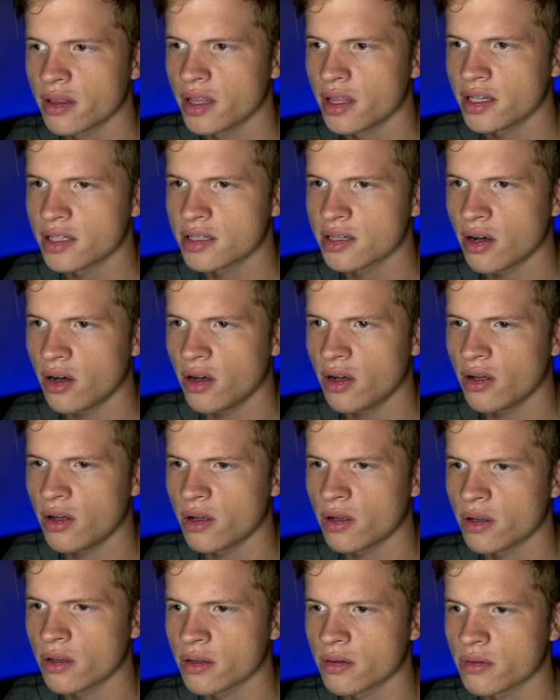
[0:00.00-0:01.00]
This
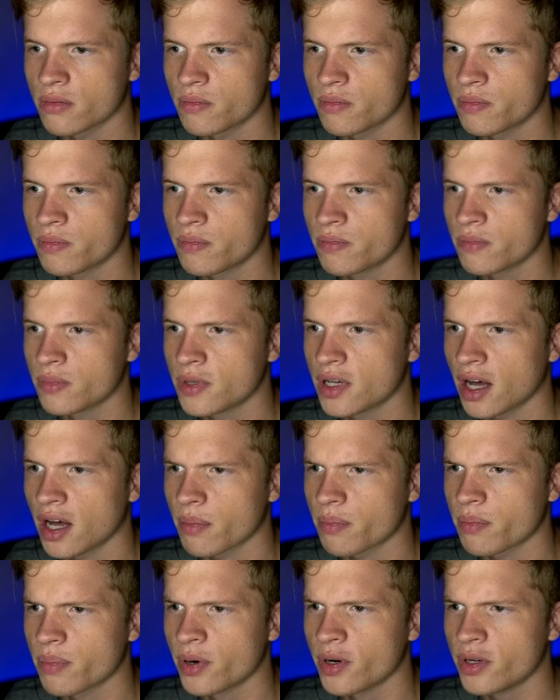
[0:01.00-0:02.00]
all
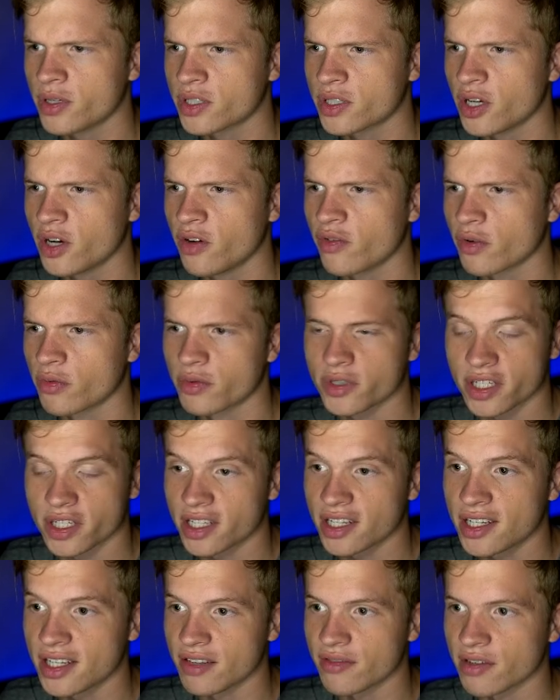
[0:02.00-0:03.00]
got pushed over, which I
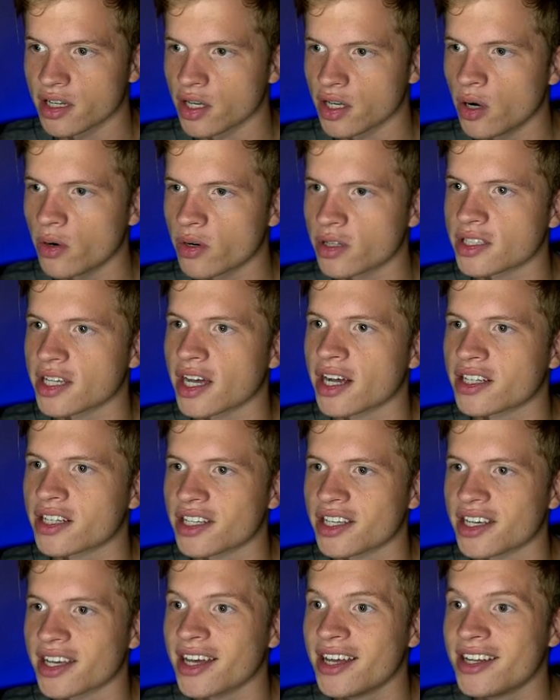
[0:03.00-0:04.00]
didn't even notice
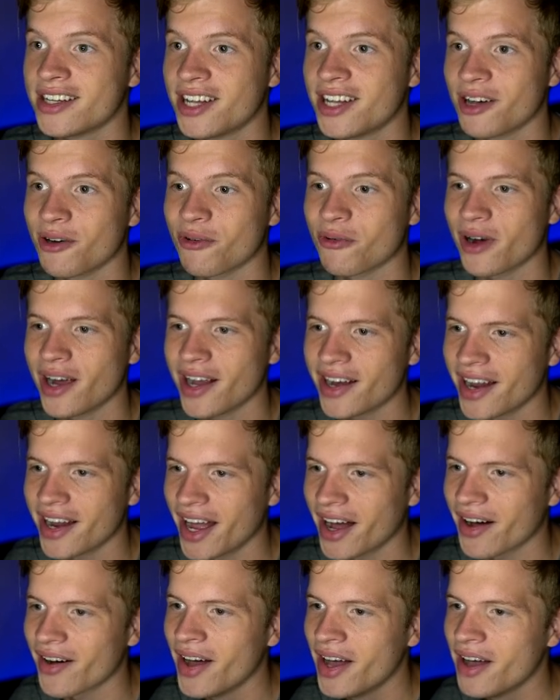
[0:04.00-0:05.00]
actually until right
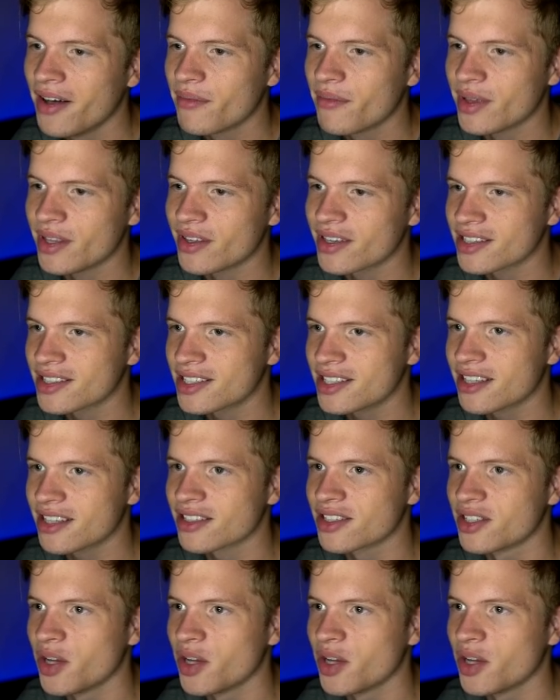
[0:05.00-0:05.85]
now. But you can see there's